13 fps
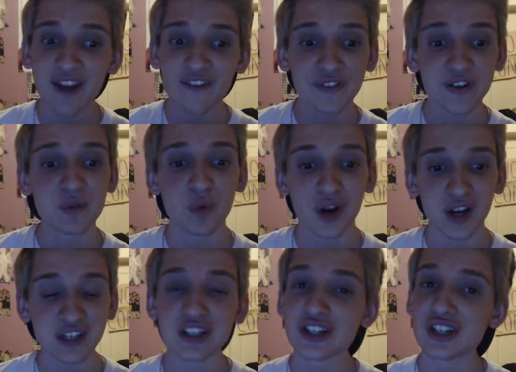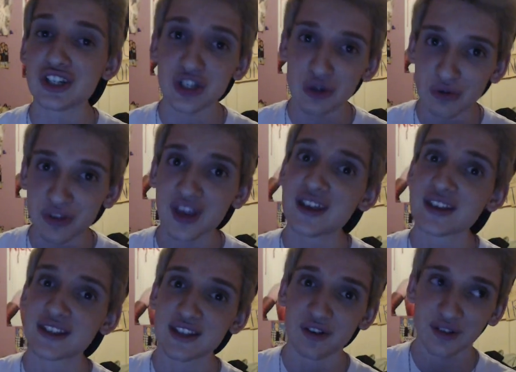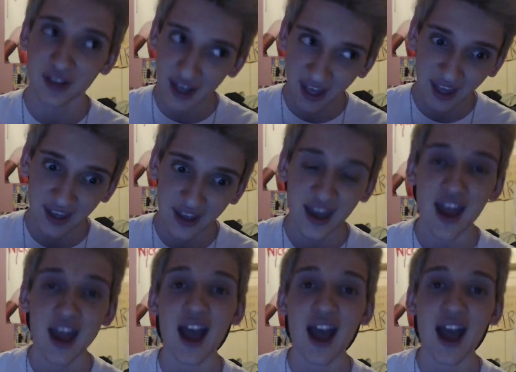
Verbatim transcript: everyone could do this, okay?